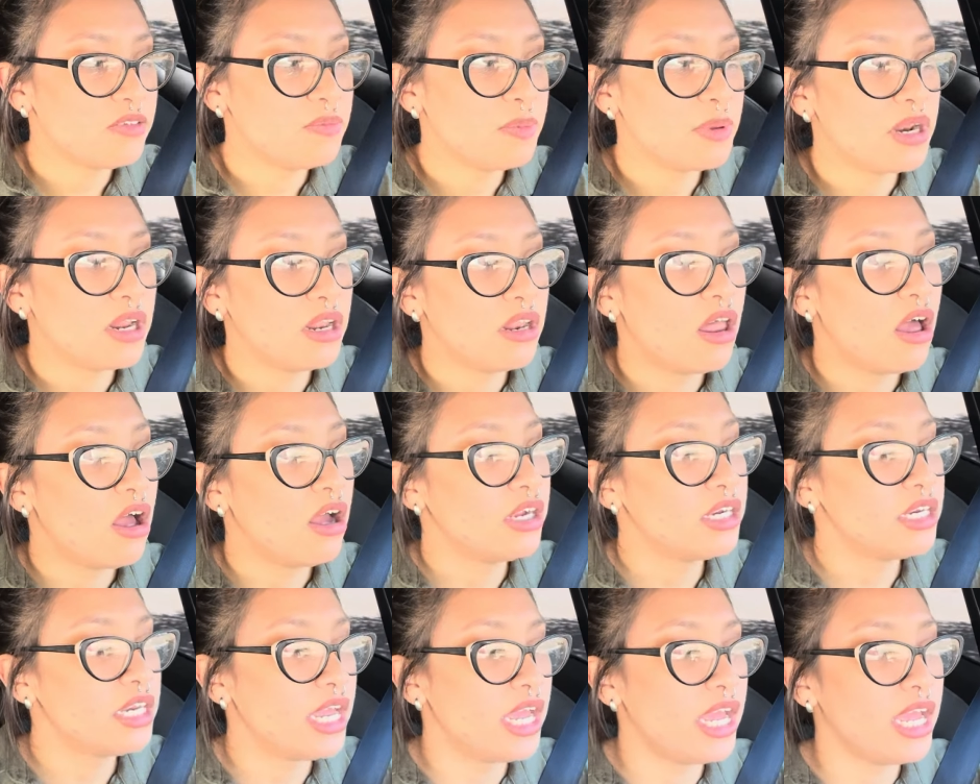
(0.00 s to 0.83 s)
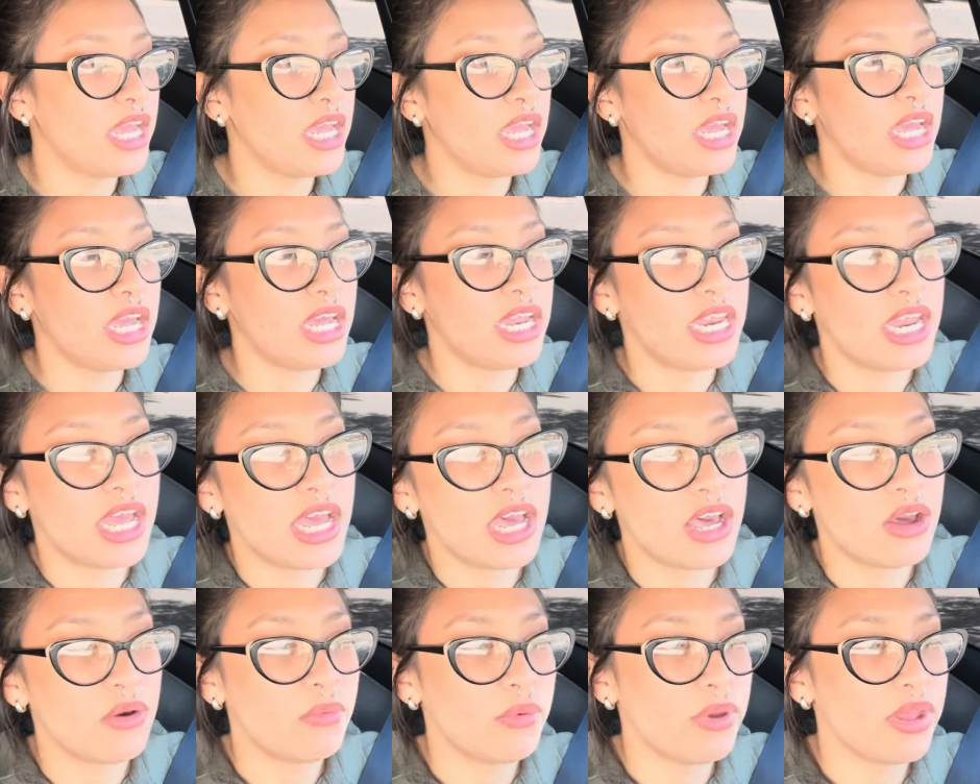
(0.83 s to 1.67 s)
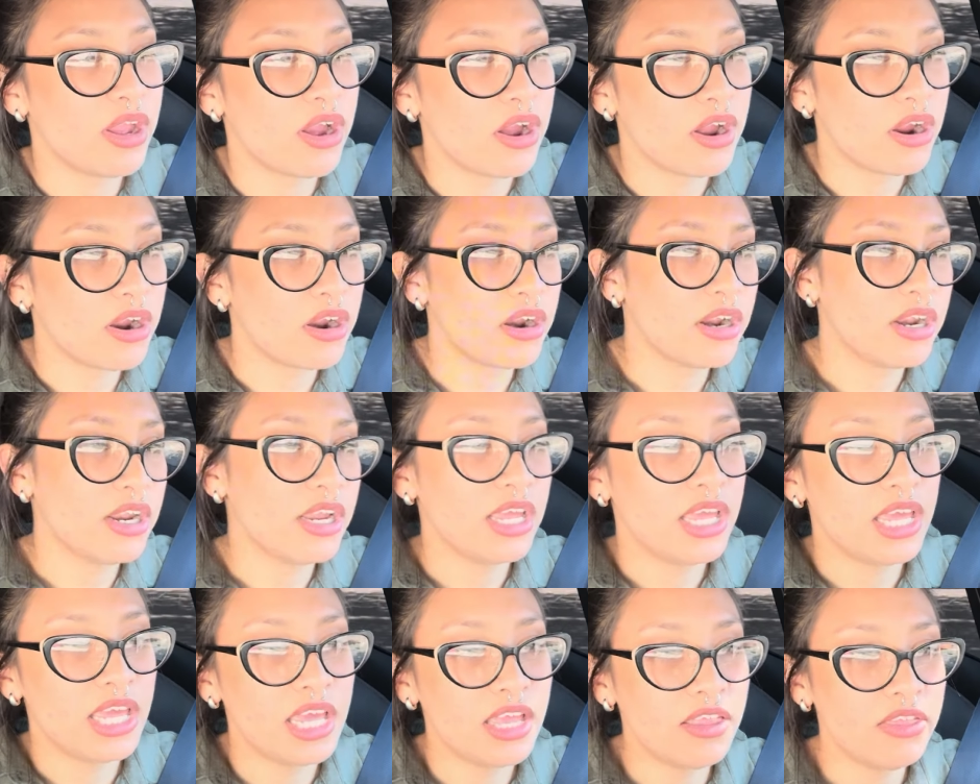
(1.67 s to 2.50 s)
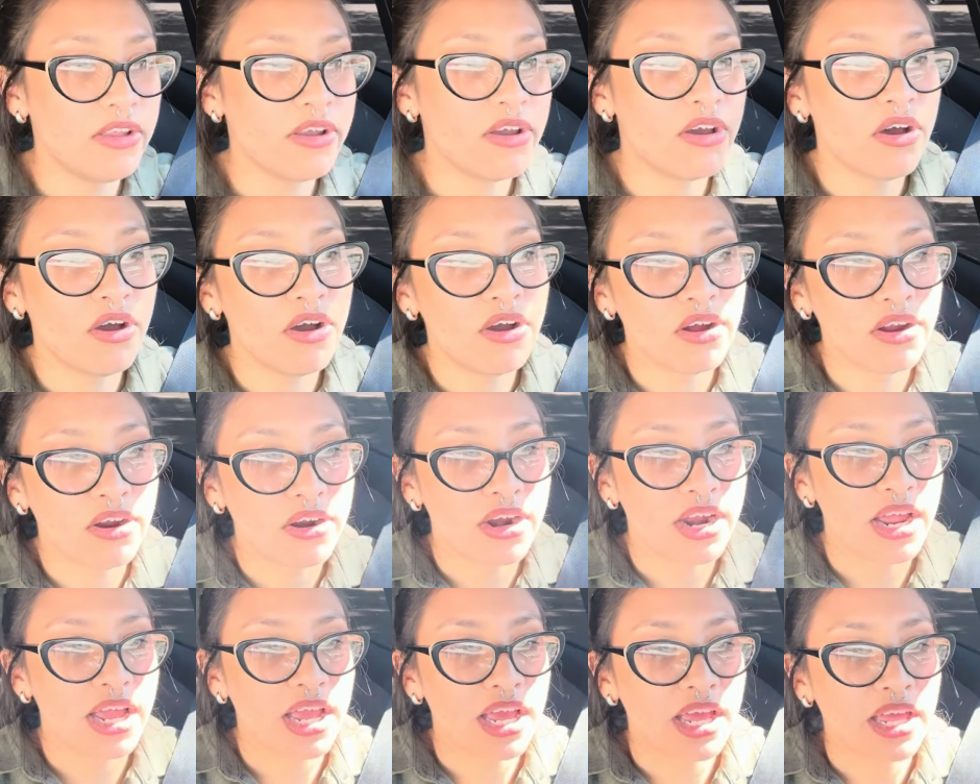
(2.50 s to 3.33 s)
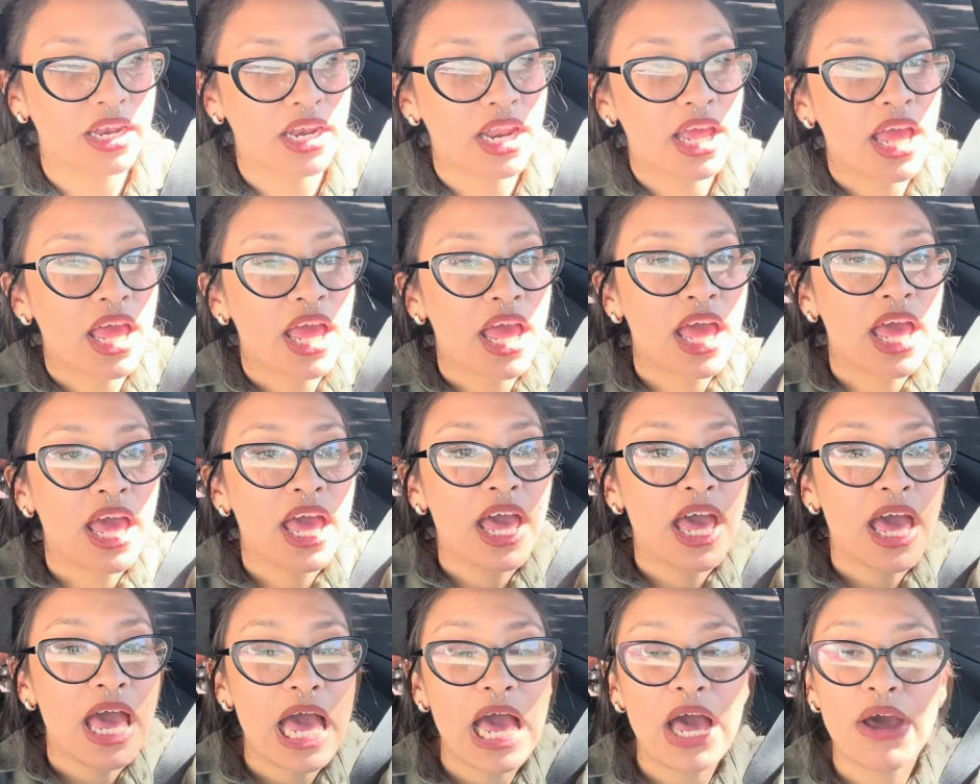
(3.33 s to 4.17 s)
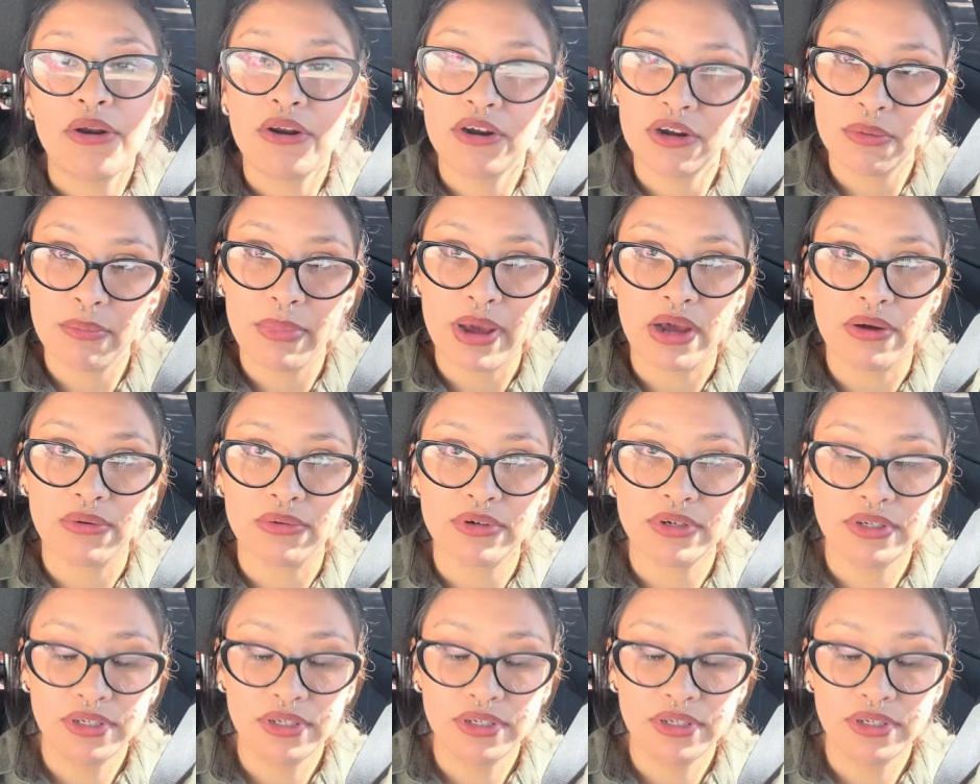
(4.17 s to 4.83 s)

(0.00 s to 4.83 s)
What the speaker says: been a long day. And now we are in the car and out and about.